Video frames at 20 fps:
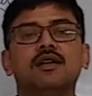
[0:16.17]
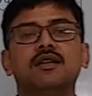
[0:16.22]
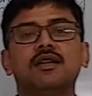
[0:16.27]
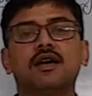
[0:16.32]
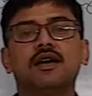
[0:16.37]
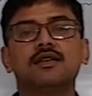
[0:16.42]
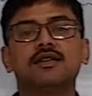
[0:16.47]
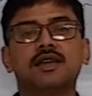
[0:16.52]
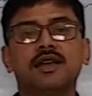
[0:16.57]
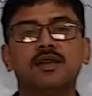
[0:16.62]

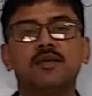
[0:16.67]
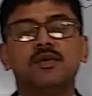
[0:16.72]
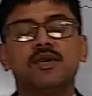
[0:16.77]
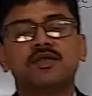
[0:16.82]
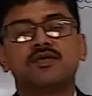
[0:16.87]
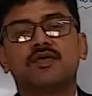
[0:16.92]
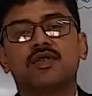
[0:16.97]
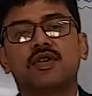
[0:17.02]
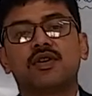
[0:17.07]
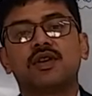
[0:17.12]
the
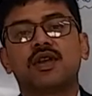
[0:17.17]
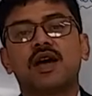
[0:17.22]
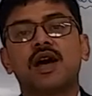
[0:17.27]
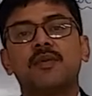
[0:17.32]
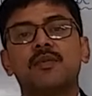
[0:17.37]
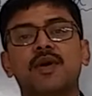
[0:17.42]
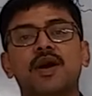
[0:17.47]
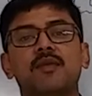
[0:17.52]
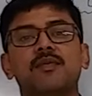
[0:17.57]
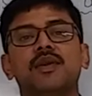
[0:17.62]
syllabus for the
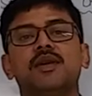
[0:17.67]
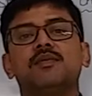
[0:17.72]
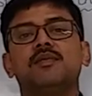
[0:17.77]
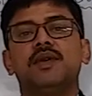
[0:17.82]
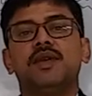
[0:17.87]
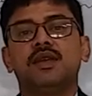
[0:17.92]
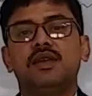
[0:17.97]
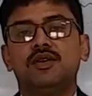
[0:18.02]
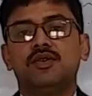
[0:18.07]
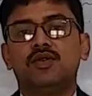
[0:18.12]
upcoming
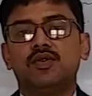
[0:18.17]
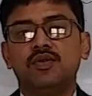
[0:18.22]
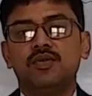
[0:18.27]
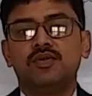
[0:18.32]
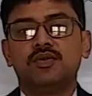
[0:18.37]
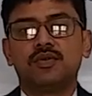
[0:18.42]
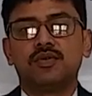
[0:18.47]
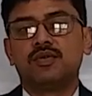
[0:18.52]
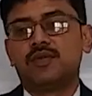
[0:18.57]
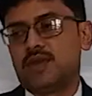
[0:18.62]

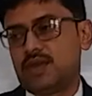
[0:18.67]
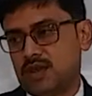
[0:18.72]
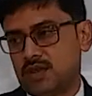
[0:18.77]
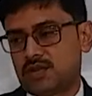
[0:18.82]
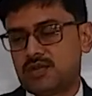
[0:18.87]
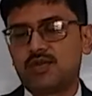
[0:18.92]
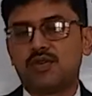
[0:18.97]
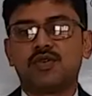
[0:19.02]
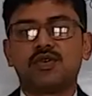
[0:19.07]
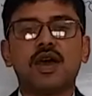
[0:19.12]
PT2, which is
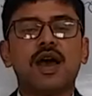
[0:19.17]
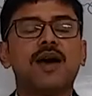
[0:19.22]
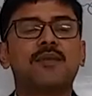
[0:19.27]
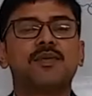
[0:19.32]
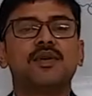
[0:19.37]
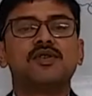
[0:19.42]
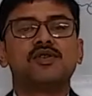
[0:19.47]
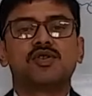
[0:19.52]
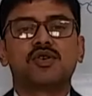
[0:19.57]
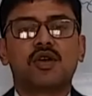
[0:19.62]
going to
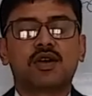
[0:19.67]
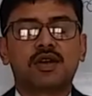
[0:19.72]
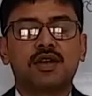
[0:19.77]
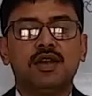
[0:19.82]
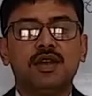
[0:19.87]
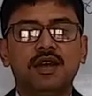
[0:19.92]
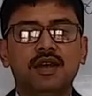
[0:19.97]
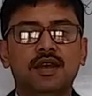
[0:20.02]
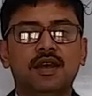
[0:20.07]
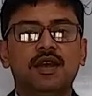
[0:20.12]
happen
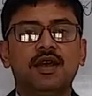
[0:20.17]
shortly.